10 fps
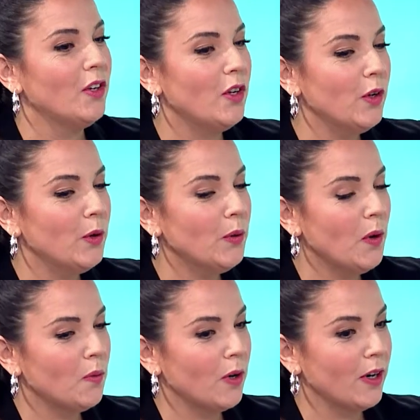
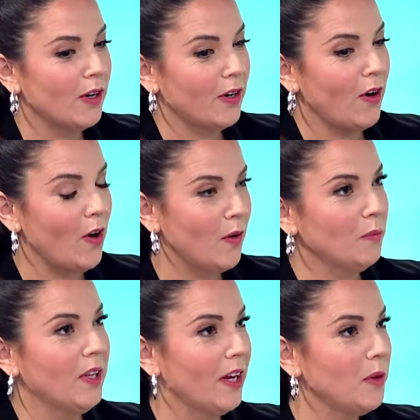You were
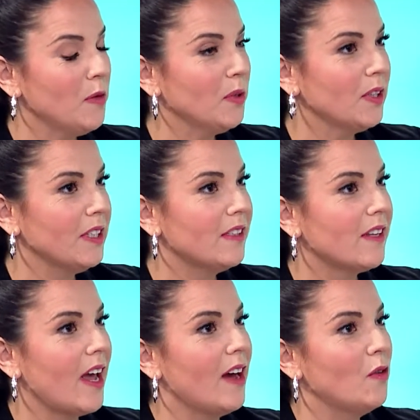playing with the Bullets.
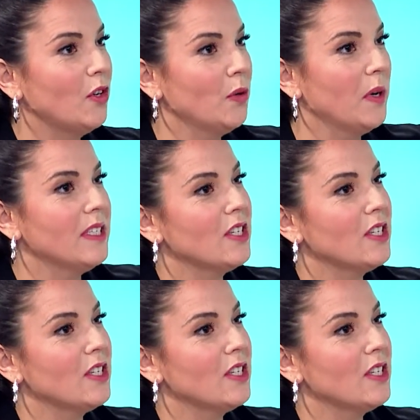You went to